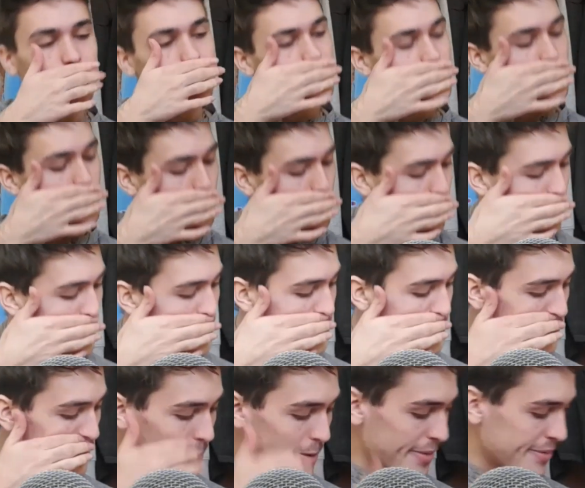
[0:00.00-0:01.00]
So what I
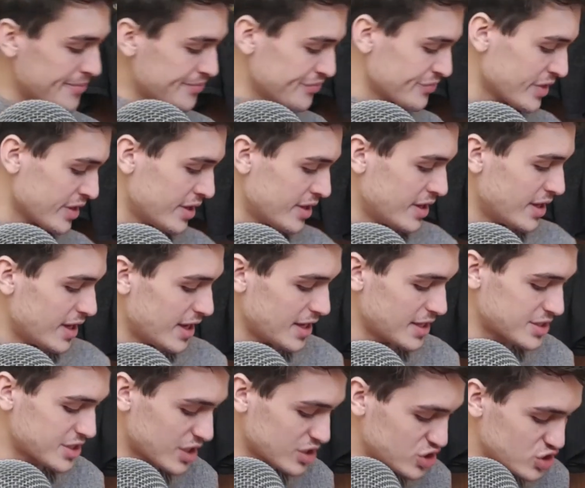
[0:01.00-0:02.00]
do
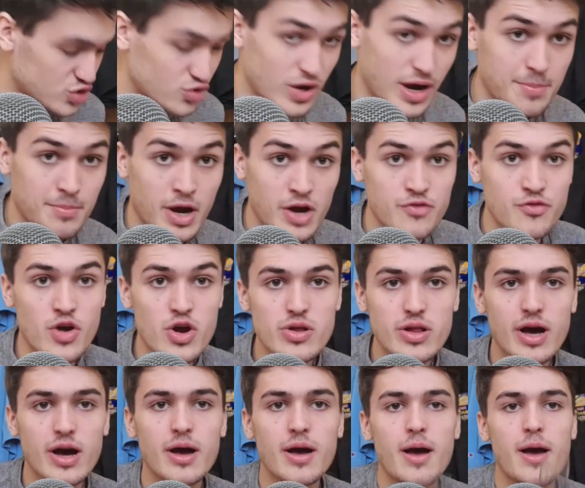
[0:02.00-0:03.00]
is I just grab my
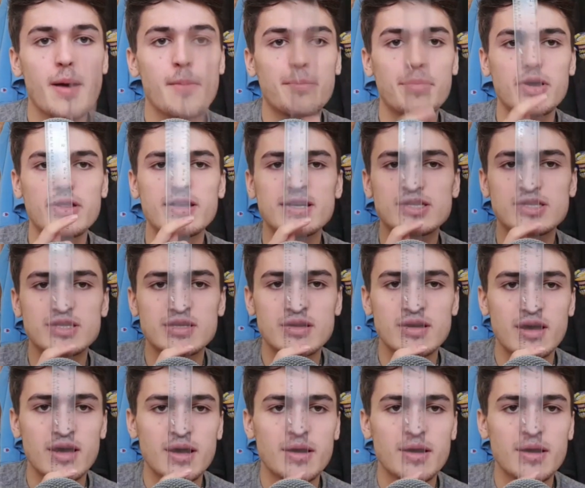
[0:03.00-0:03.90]
ruler, put this